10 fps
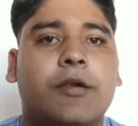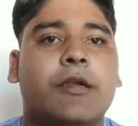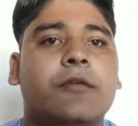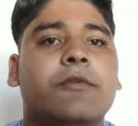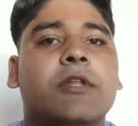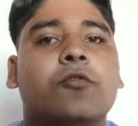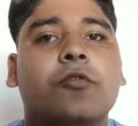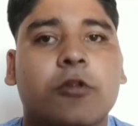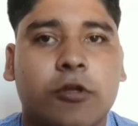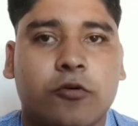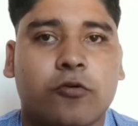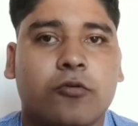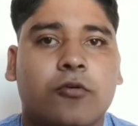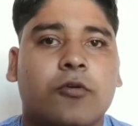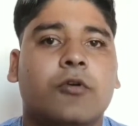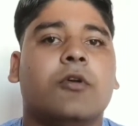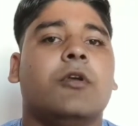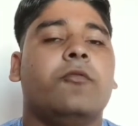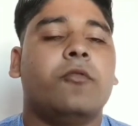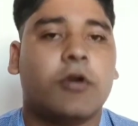tea will cool you.
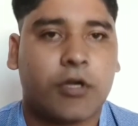If you are